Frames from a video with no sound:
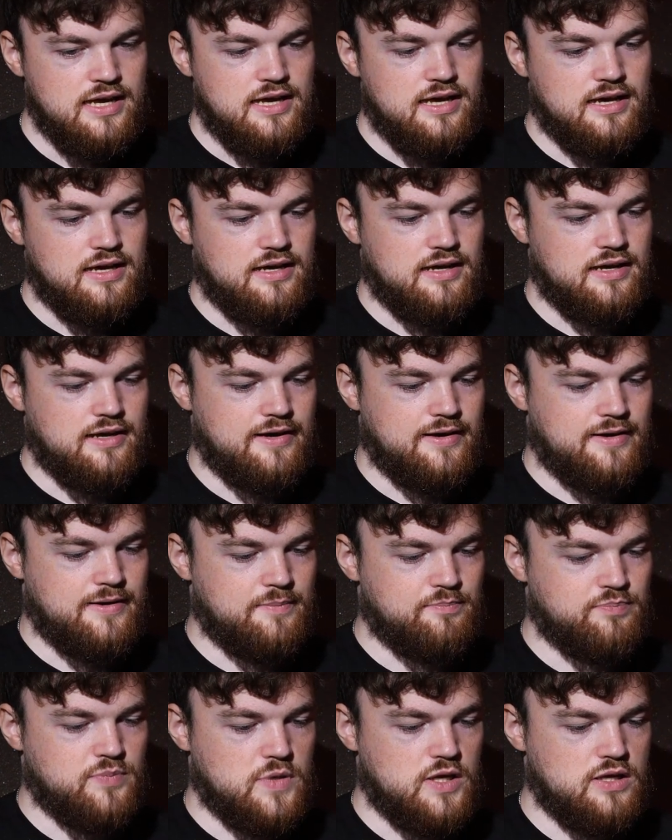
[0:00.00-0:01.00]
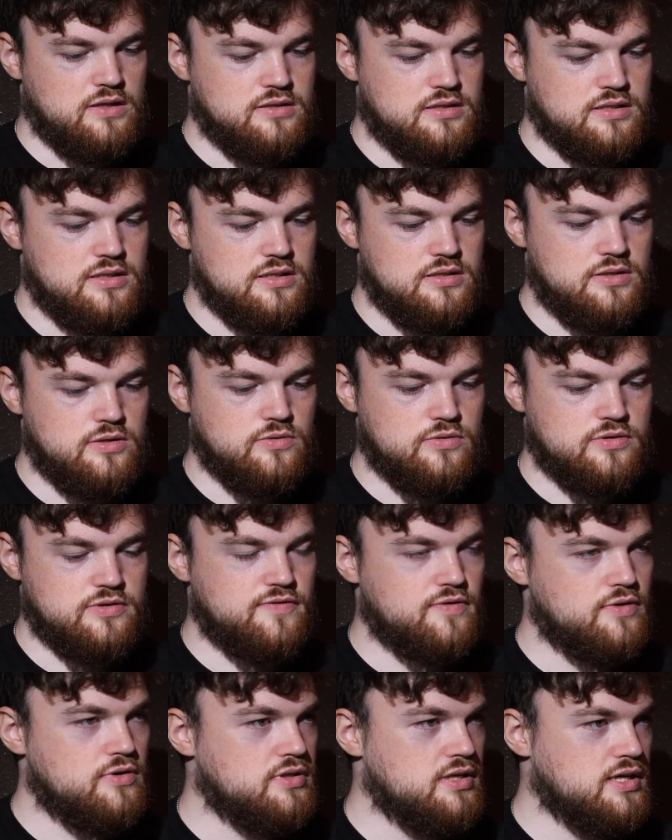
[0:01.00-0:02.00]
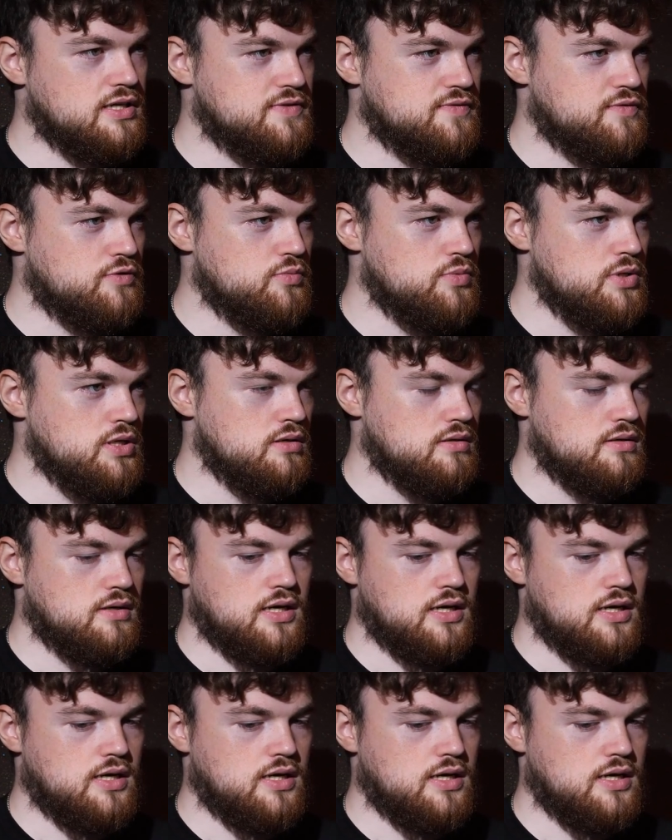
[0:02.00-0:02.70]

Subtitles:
and it looked very nice for me.